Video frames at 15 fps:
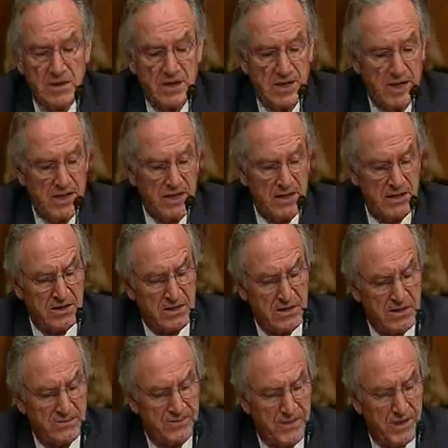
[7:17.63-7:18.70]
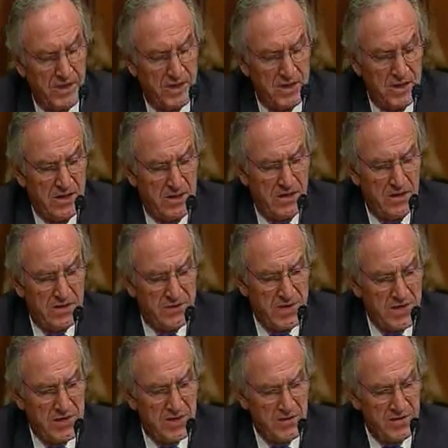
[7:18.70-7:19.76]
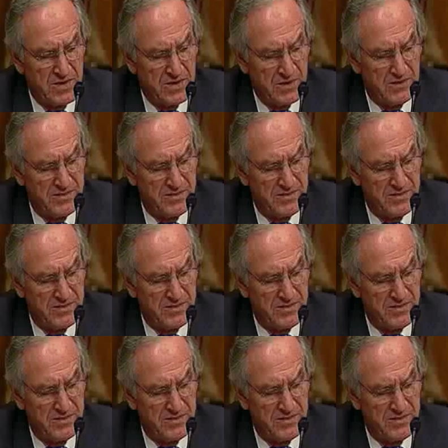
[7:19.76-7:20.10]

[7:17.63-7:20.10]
And especially with